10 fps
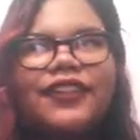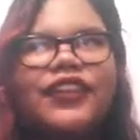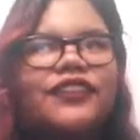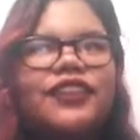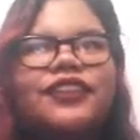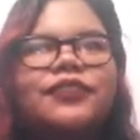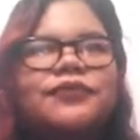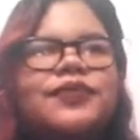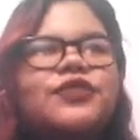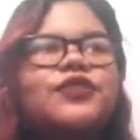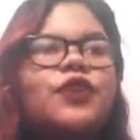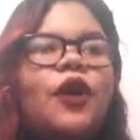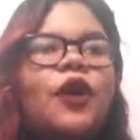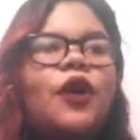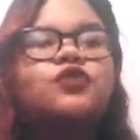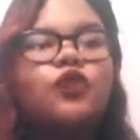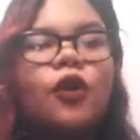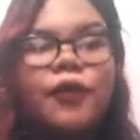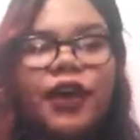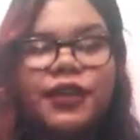I love them so,
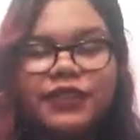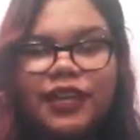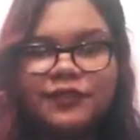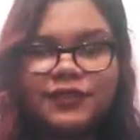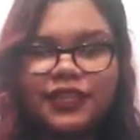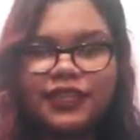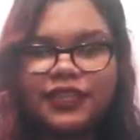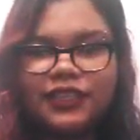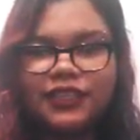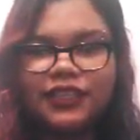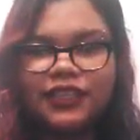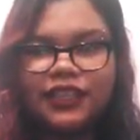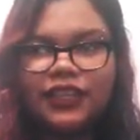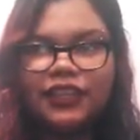so much. I've seen